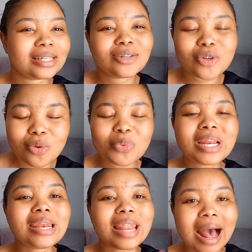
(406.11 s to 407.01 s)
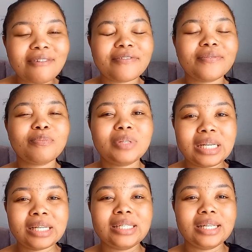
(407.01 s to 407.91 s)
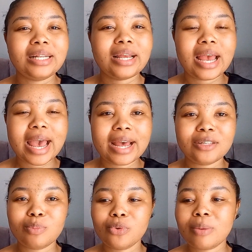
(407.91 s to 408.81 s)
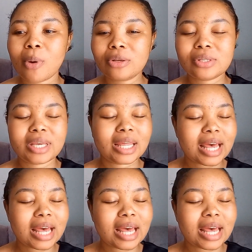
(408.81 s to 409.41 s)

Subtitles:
And we love DJ Zinhle and Mura Bonsa together.